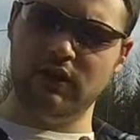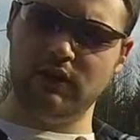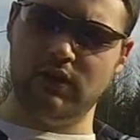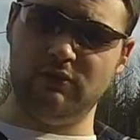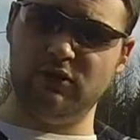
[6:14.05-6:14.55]

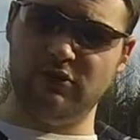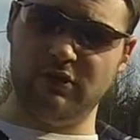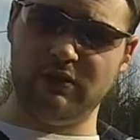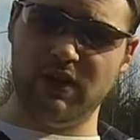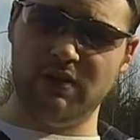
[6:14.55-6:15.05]
the original
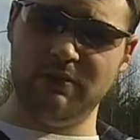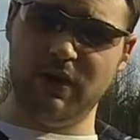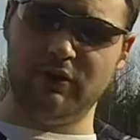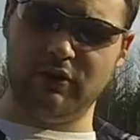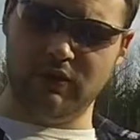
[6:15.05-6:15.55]
Iranian
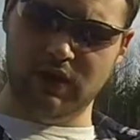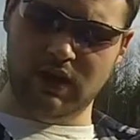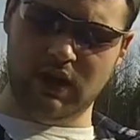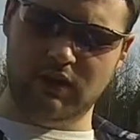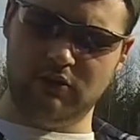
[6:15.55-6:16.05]
powder, and the